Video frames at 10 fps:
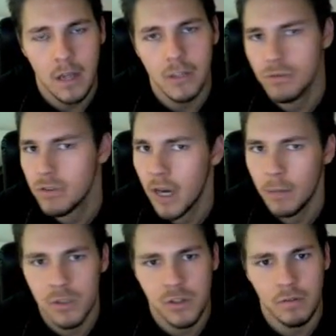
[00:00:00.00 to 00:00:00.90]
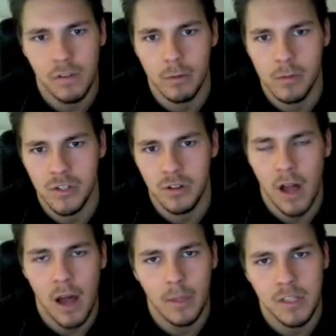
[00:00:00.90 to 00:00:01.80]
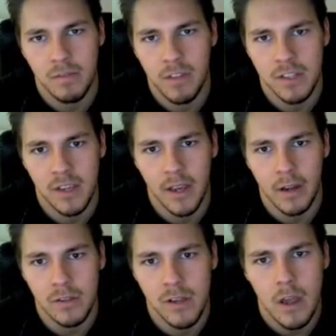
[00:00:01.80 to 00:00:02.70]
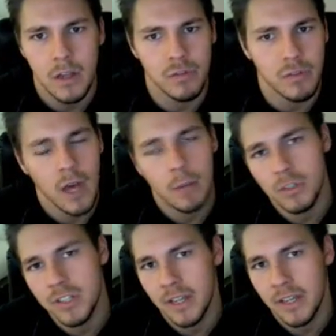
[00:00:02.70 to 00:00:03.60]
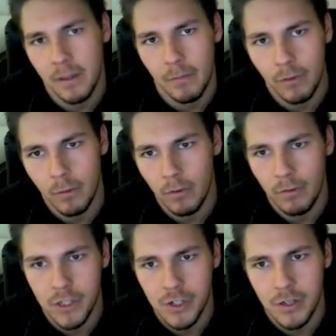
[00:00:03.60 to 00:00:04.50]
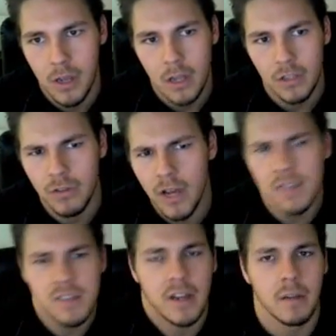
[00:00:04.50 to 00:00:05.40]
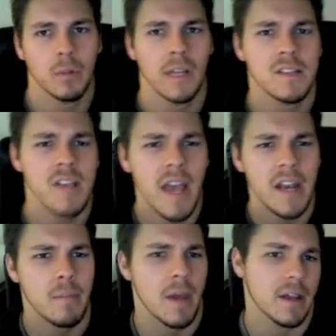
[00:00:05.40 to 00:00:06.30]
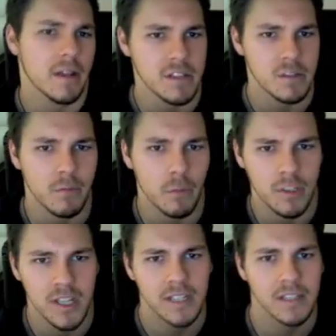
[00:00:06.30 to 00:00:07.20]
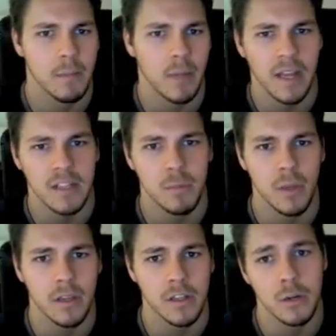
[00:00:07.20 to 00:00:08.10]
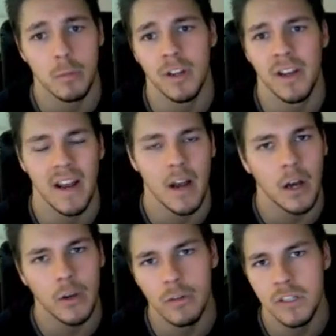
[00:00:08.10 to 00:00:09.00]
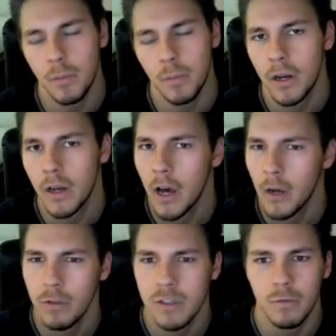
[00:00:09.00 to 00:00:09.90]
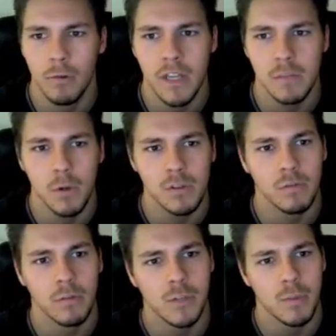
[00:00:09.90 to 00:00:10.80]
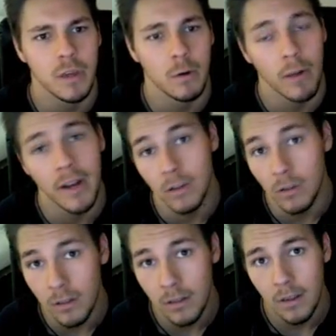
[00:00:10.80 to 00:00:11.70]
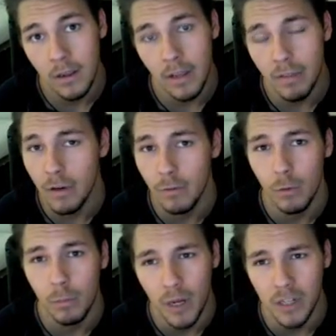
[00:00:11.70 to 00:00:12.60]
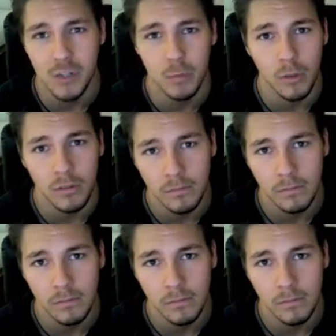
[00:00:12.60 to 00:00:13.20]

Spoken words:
Do not preserve the original copies of these accounts. Do not protect them from revision. Do not set in place any mechanism for protecting them against being interpreted in hundreds upon hundreds of ways, most of which being heretical and therefore punishable.